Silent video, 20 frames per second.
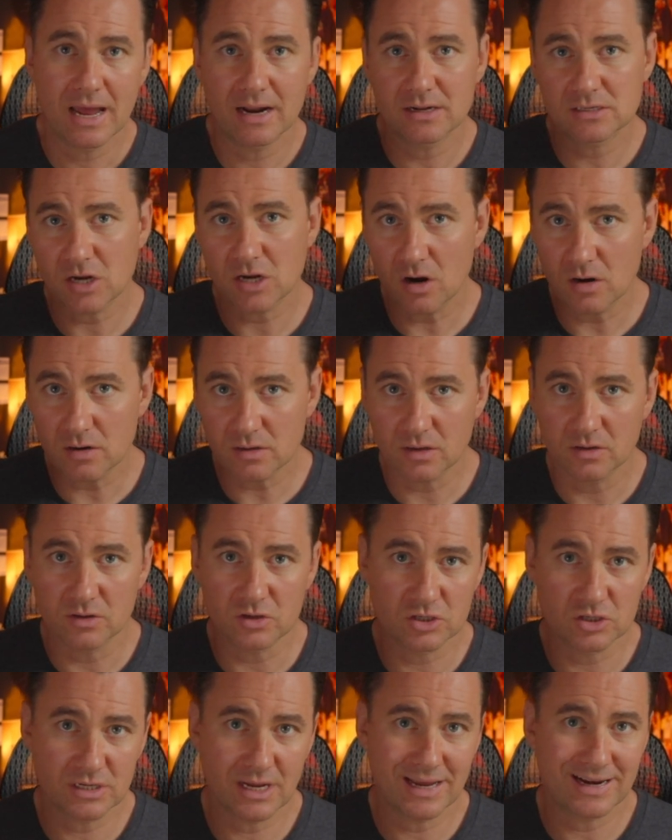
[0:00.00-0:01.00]
And it's hard to
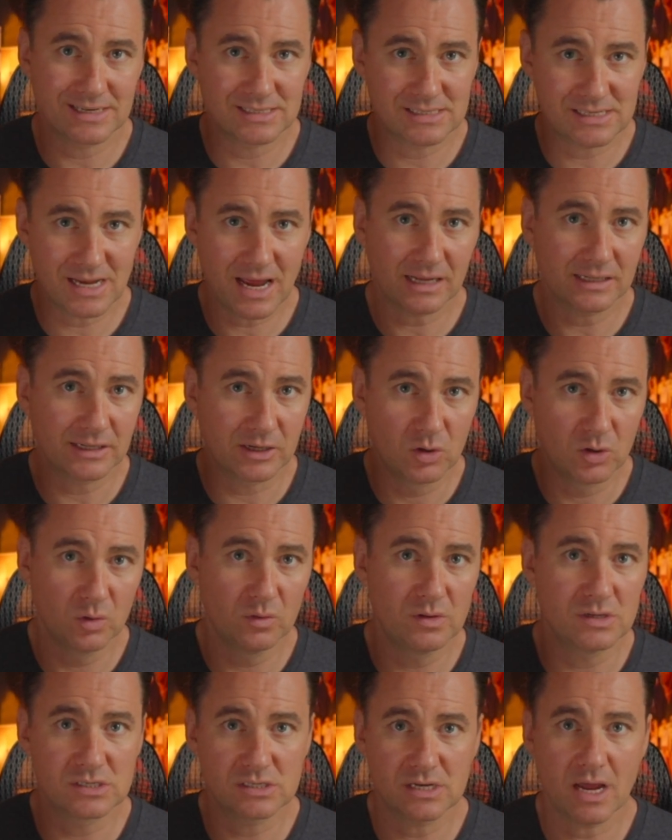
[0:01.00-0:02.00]
understand exactly
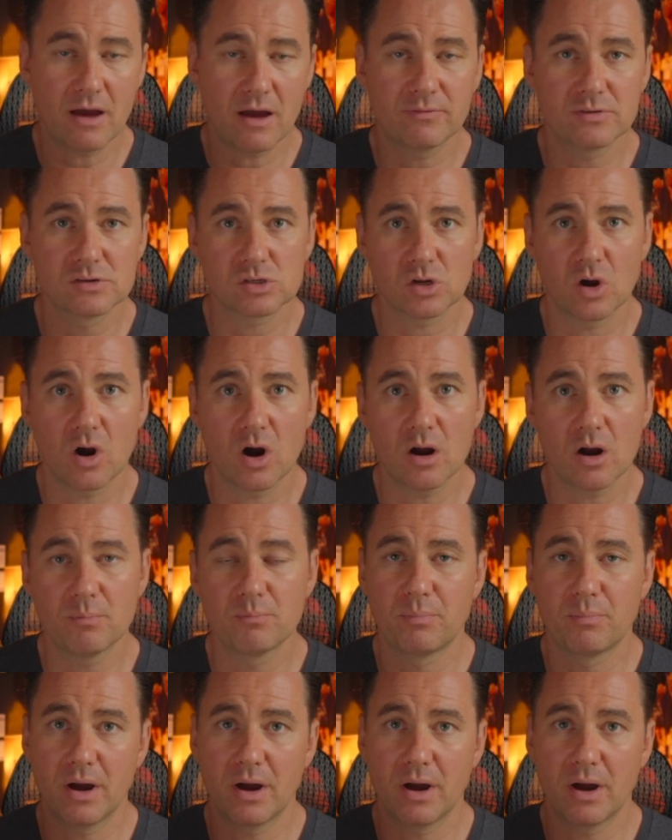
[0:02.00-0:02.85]
who these staffers are,